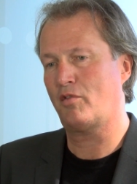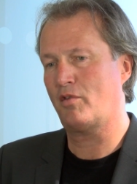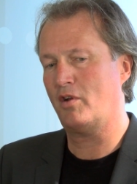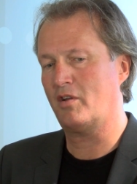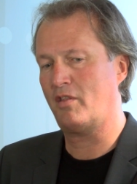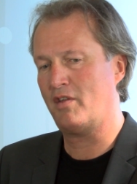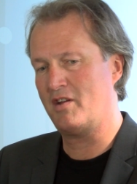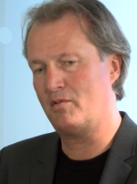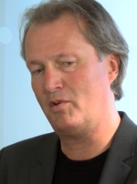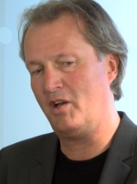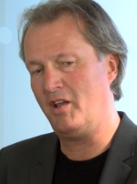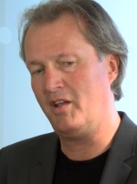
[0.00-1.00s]
Third thing
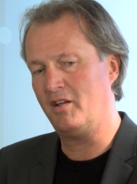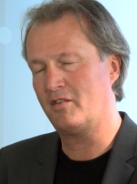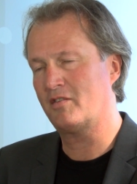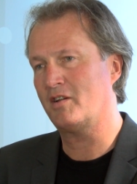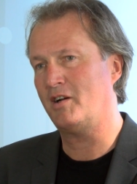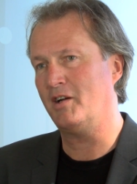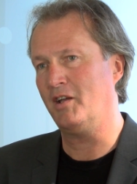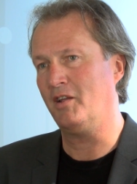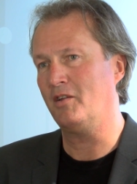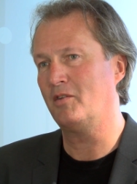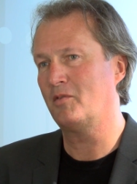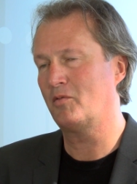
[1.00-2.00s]
really is,
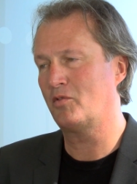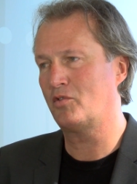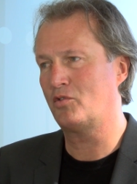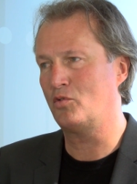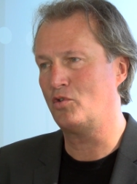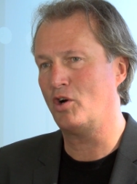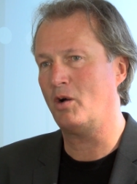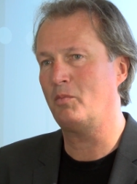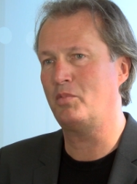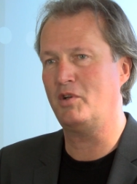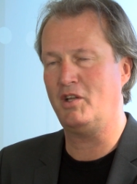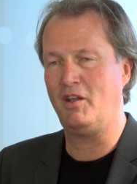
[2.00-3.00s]
I do
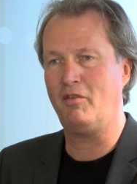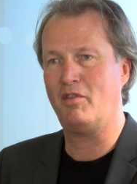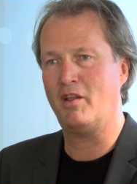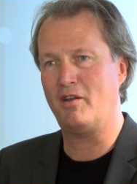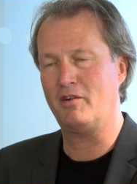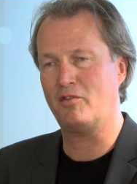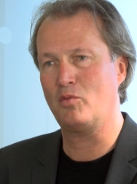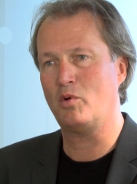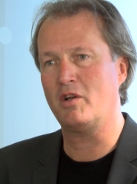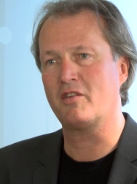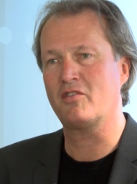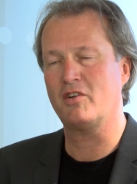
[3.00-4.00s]
not believe that there is a
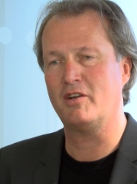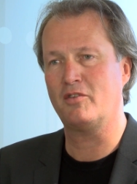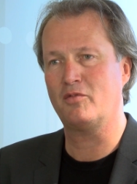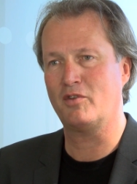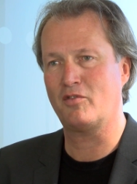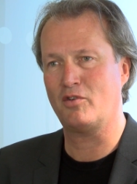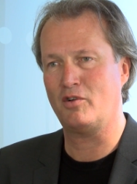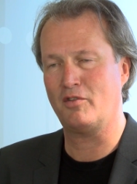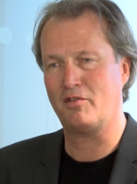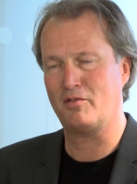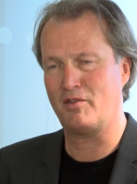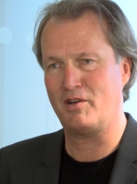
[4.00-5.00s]
one-size-fits-all.
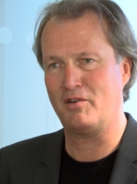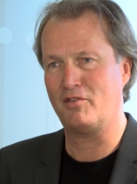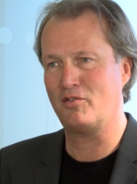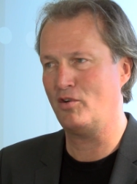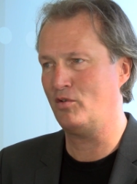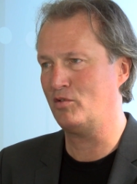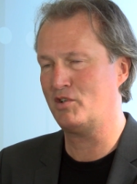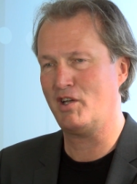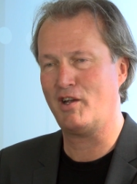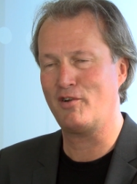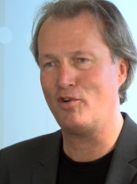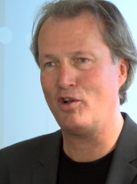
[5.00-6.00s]
So there is no
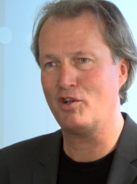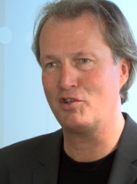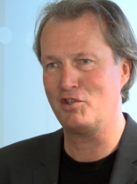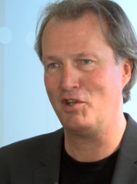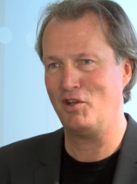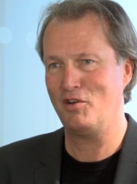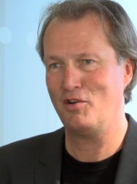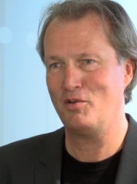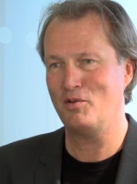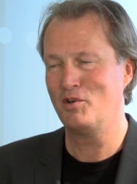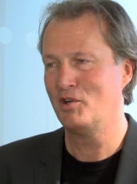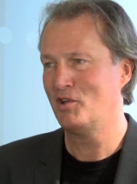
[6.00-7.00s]
technology,
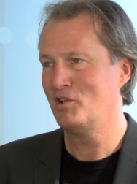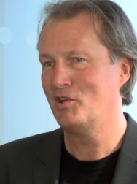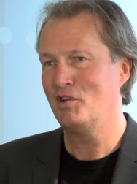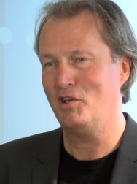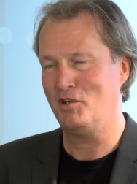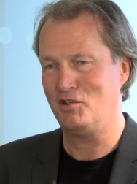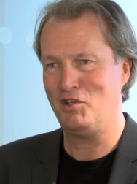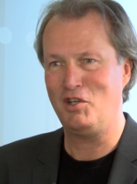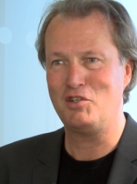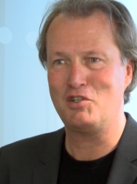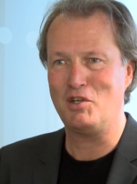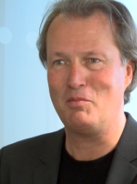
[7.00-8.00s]
no
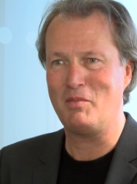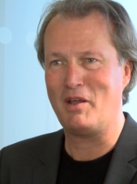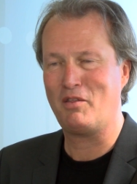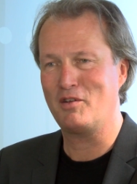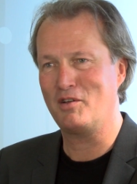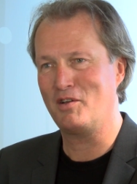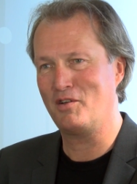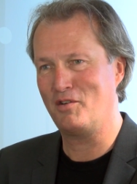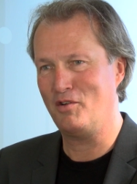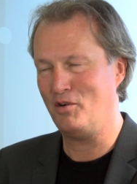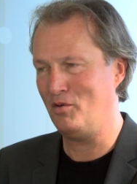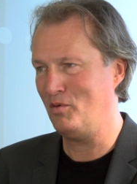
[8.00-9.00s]
teaching method,
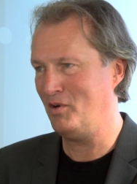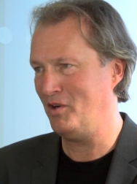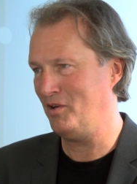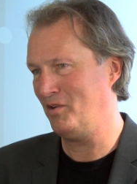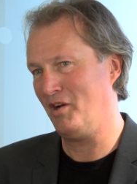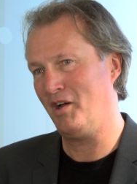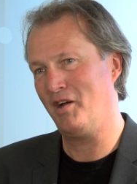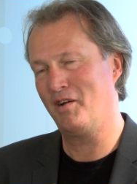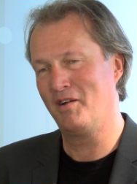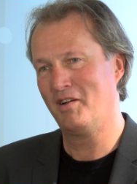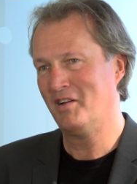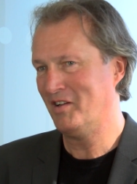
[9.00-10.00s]
no
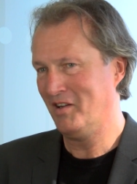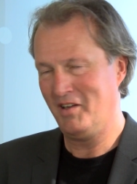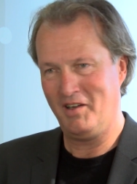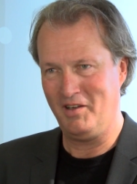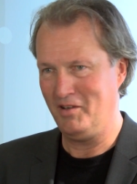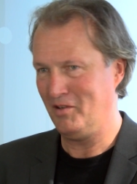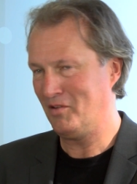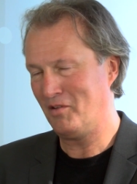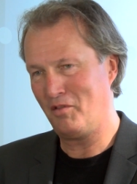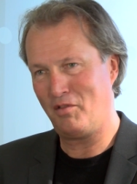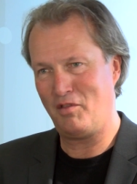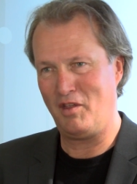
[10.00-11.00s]

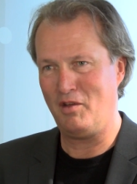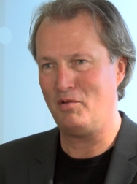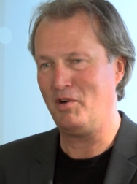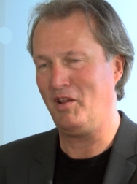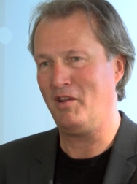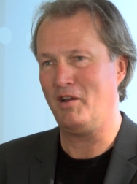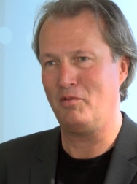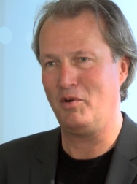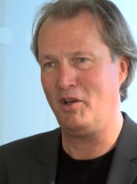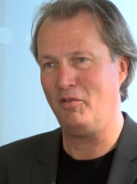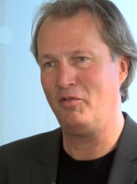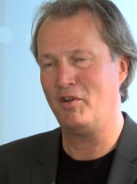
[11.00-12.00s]
theory that
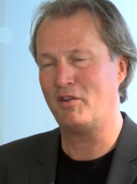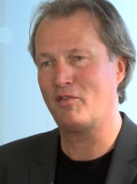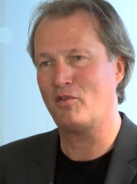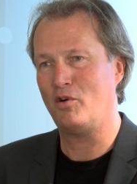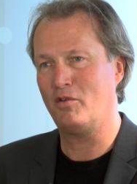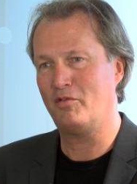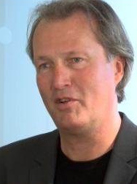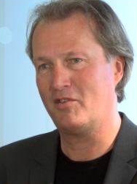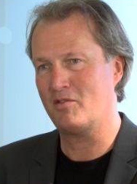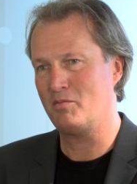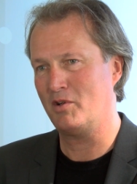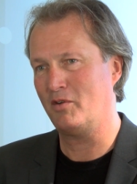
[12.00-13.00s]
really fits
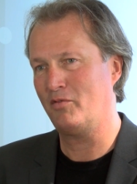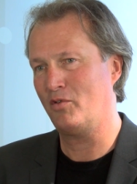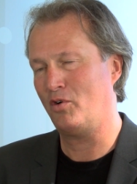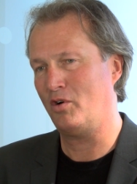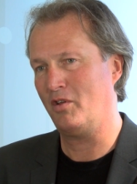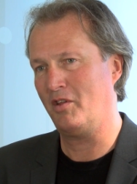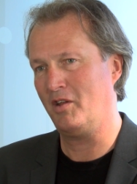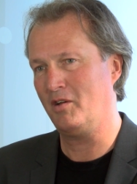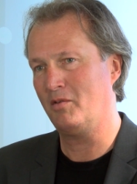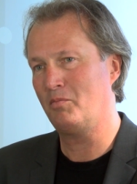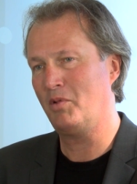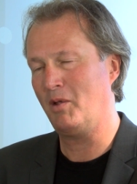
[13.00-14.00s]
the bill for all
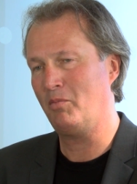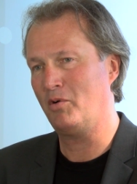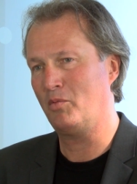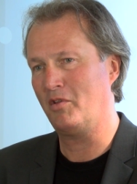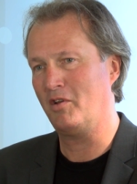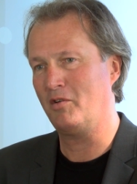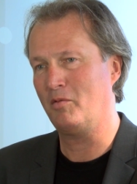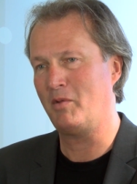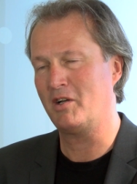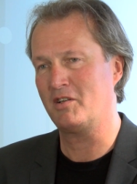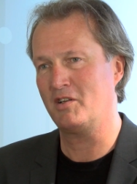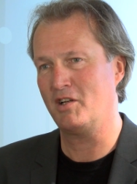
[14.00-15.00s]
the people within a
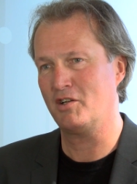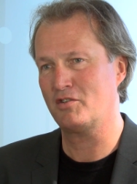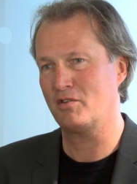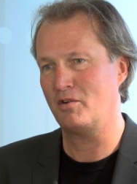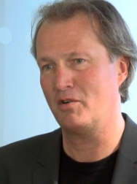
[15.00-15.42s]
multinational